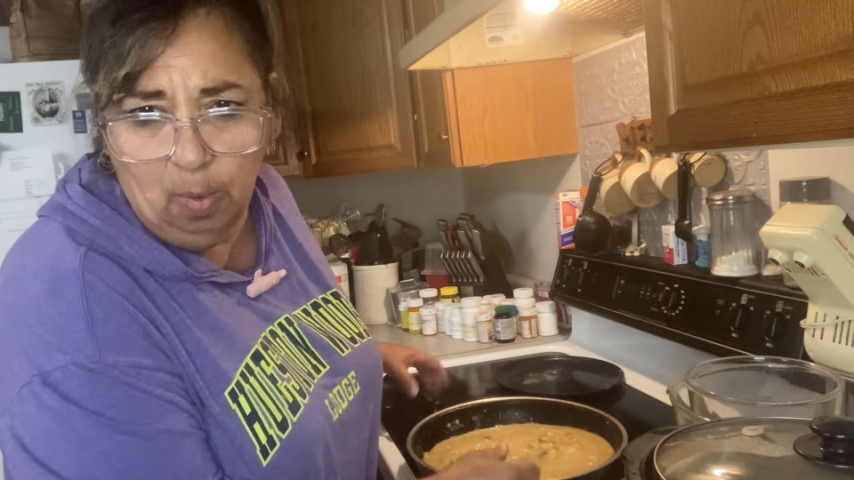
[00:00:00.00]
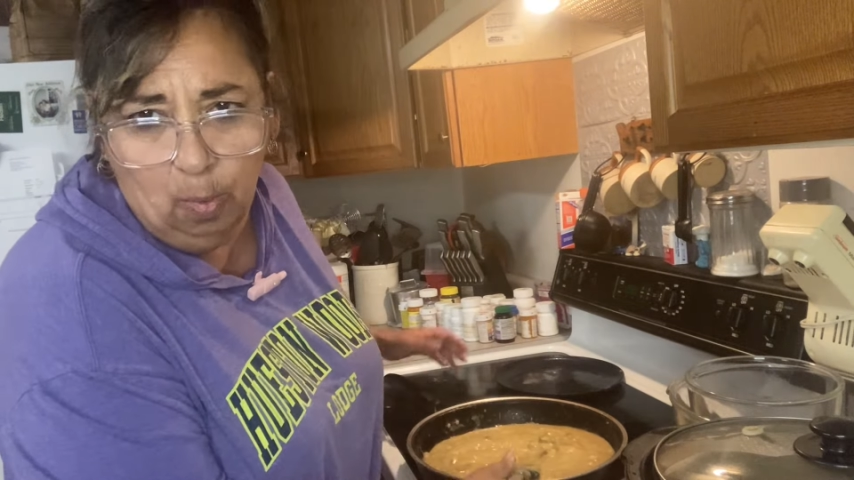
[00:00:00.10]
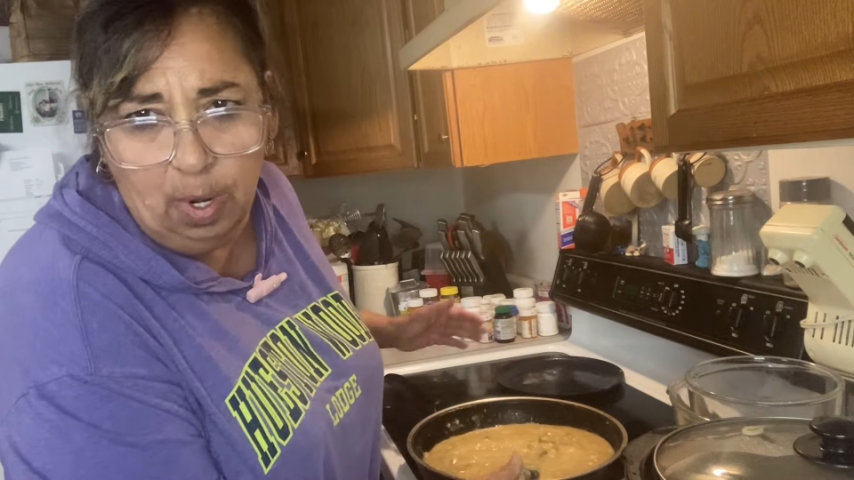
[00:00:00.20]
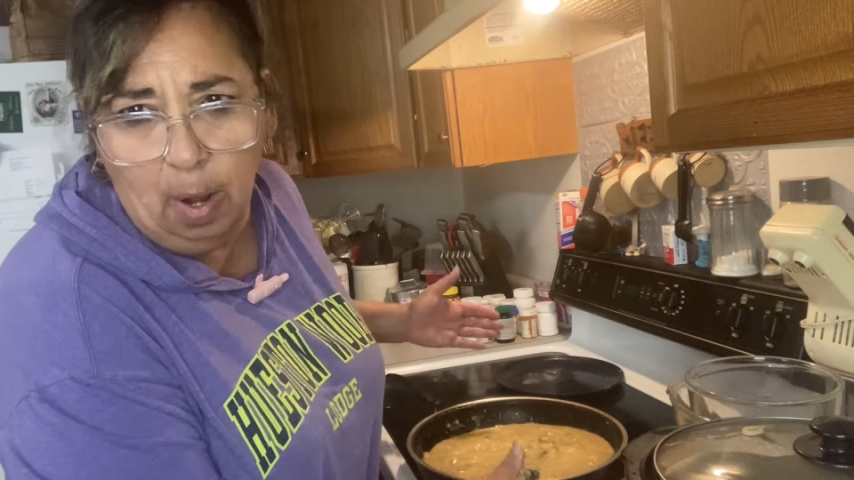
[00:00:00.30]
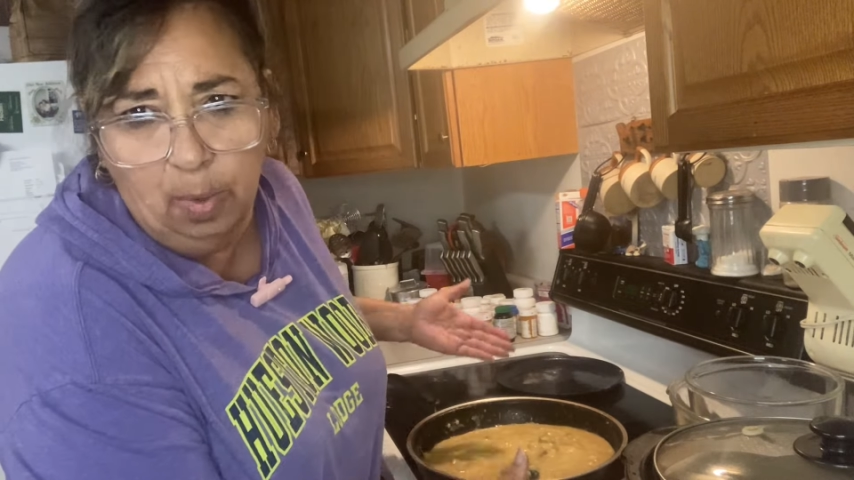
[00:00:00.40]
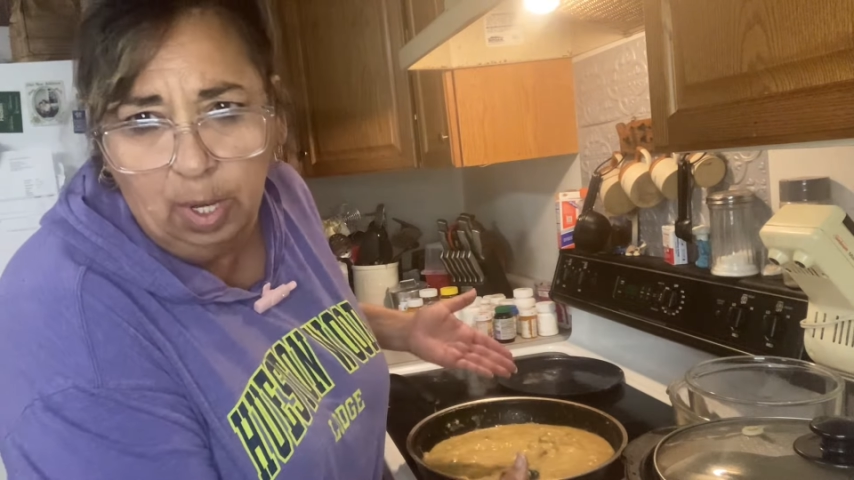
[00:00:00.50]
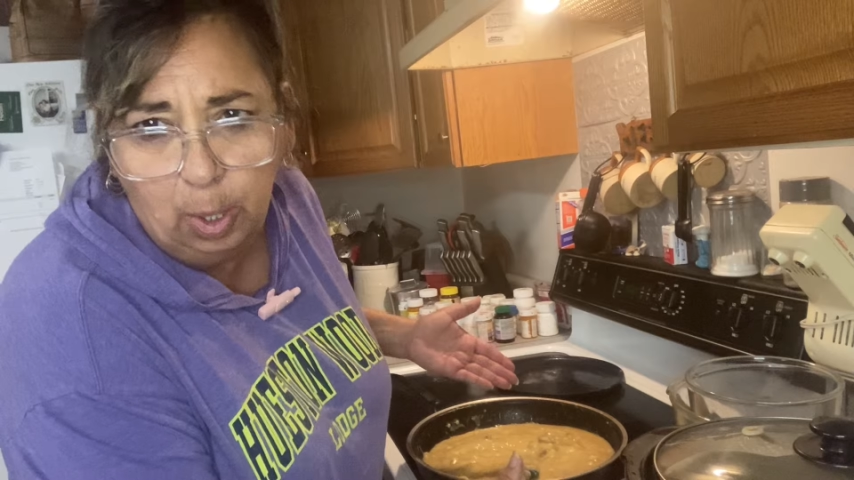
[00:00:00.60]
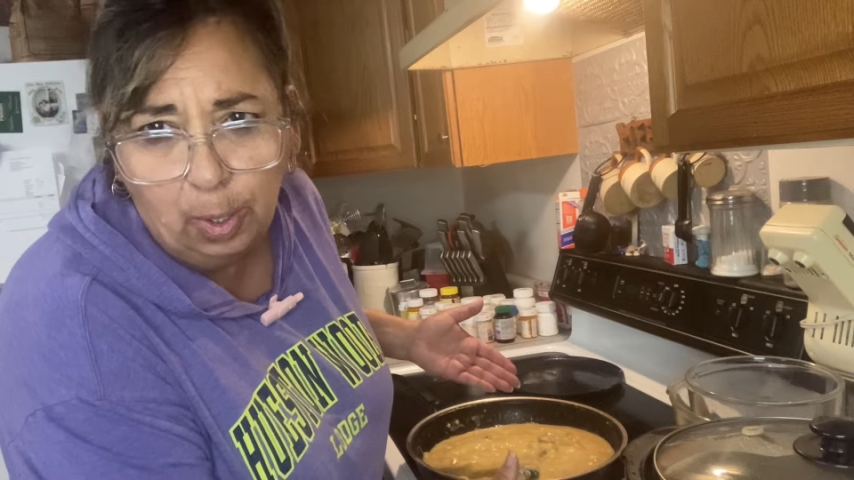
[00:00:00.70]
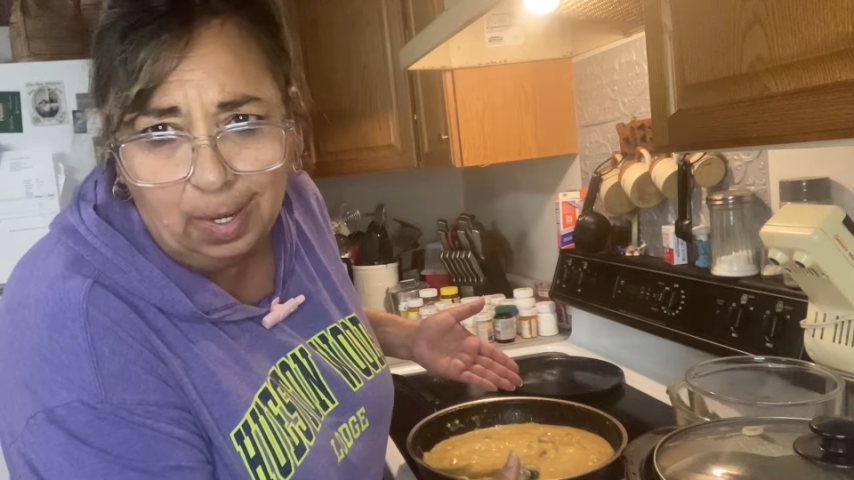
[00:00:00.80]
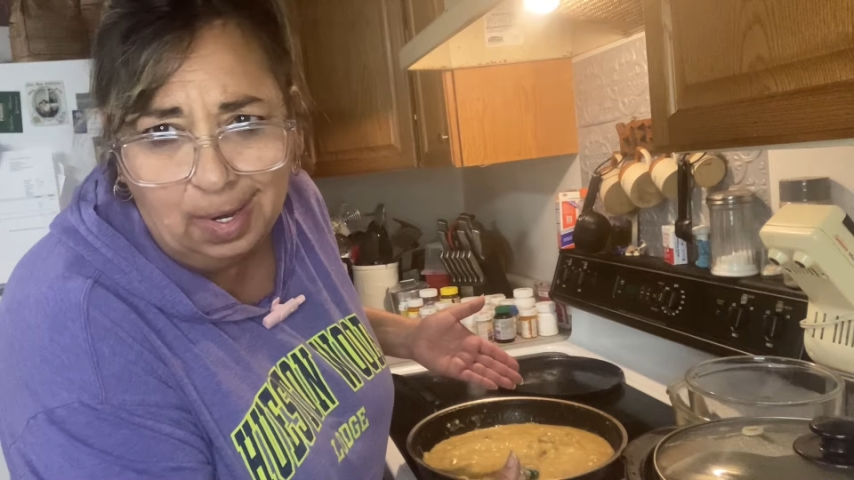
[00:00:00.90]
We're not really
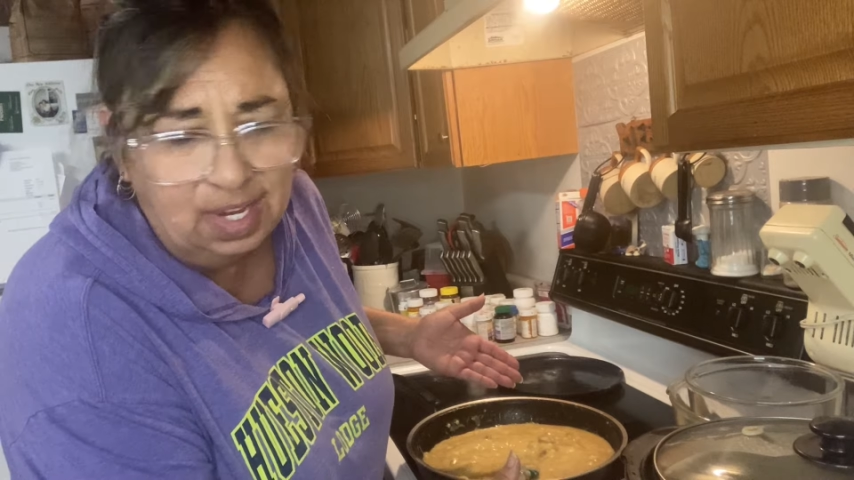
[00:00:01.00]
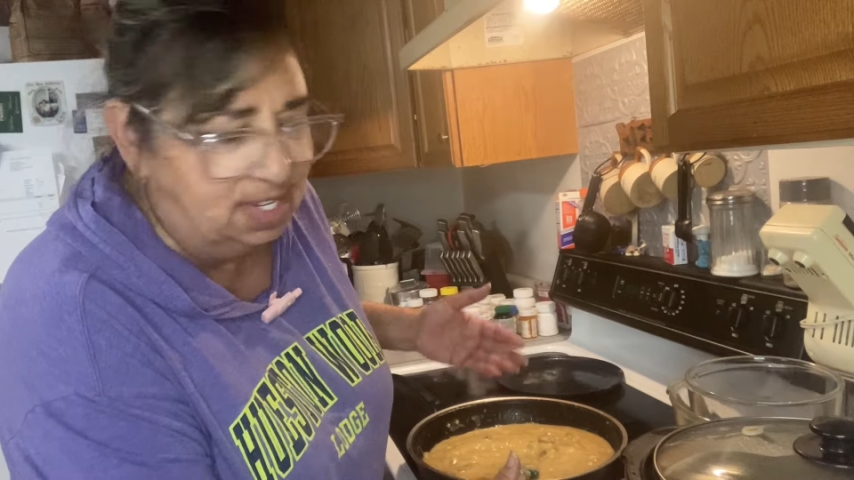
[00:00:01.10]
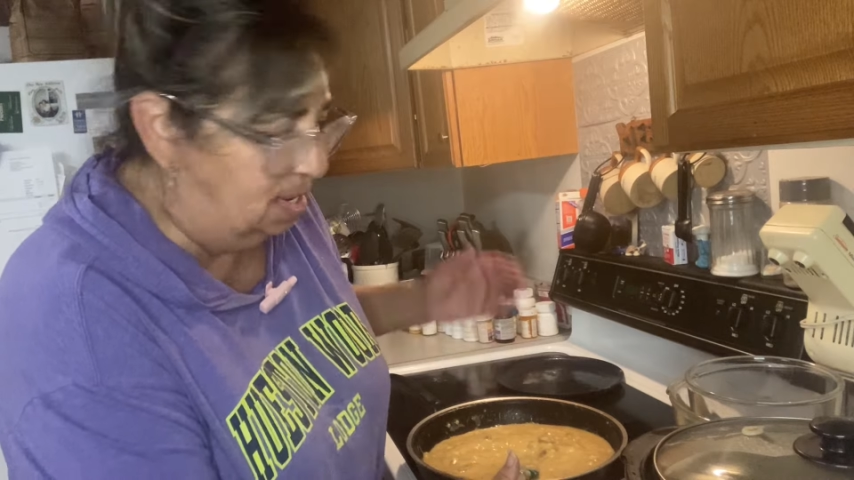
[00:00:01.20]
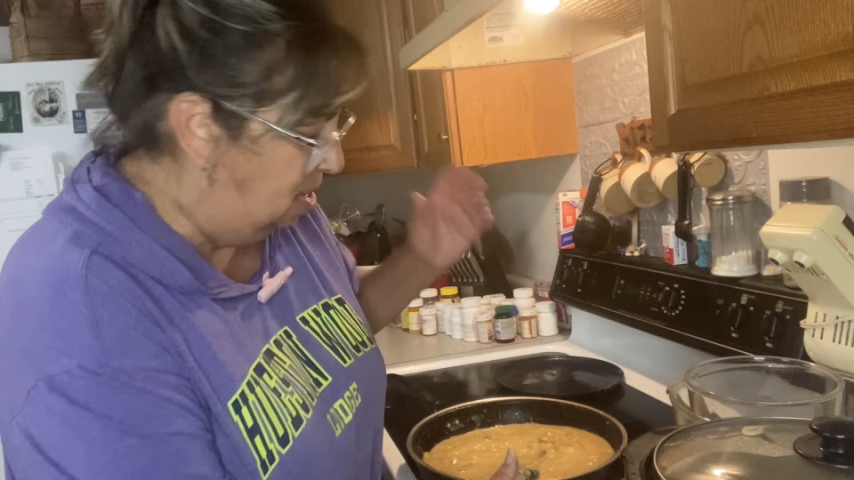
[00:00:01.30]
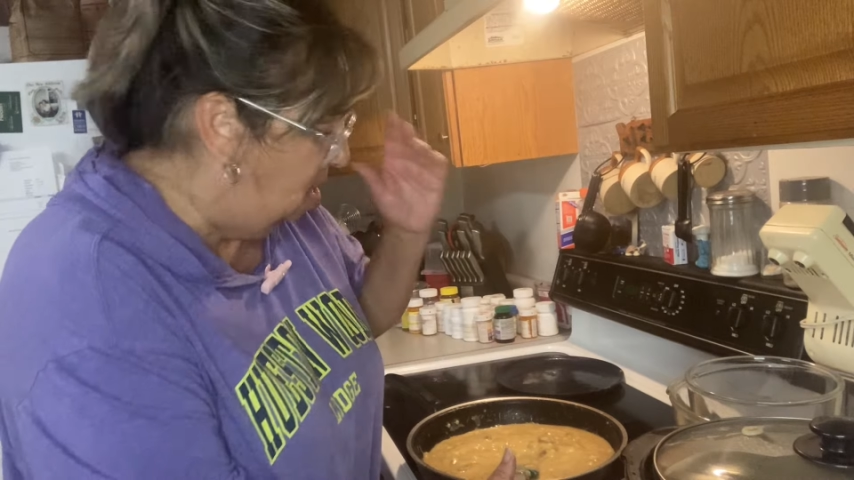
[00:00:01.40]
cooking this.